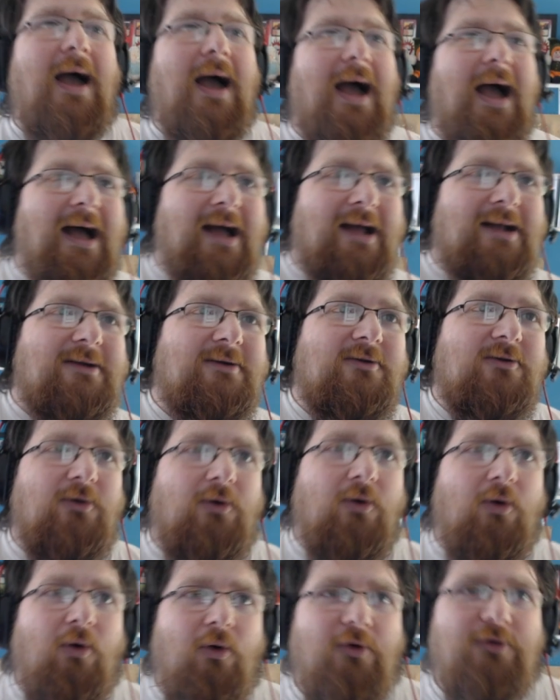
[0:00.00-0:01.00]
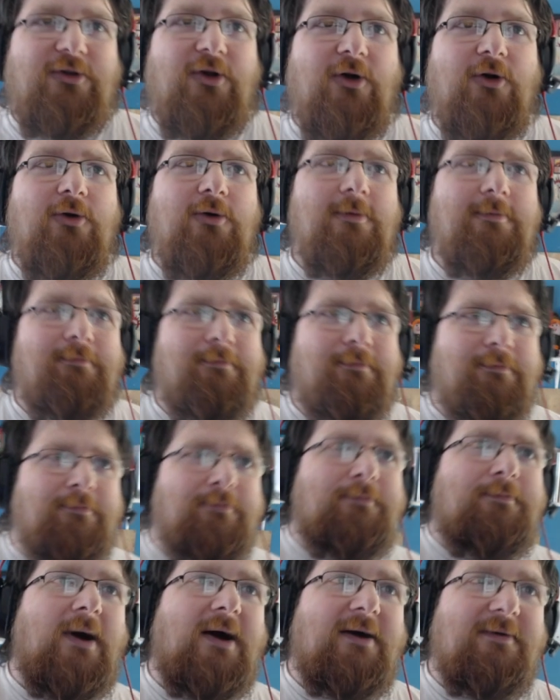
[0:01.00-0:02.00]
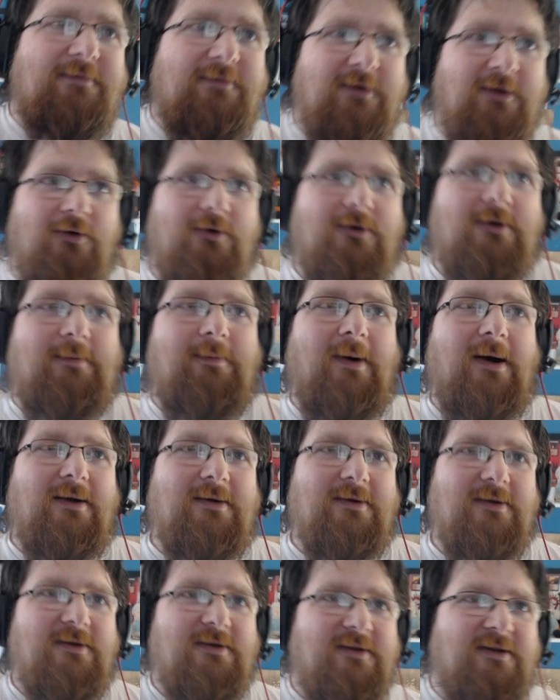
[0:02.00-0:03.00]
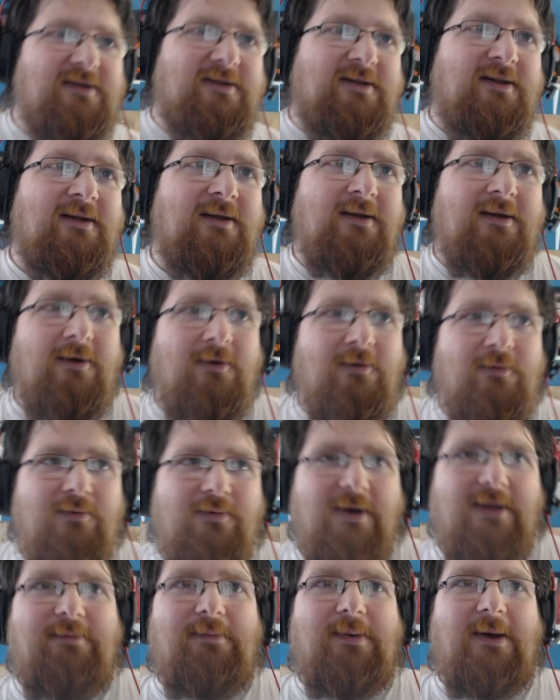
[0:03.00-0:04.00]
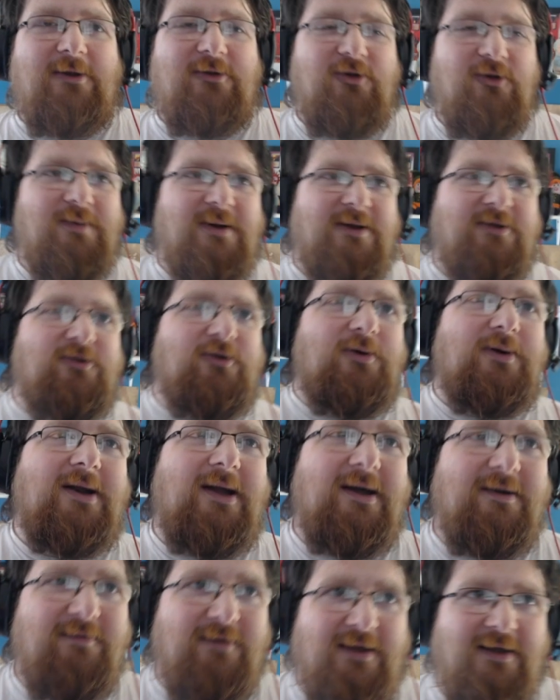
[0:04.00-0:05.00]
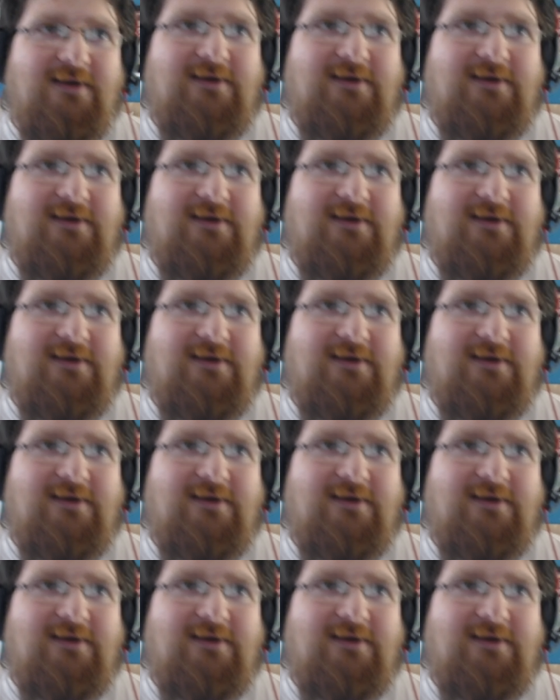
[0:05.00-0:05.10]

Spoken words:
and also buff your commanders with +2/+2 and lifelink.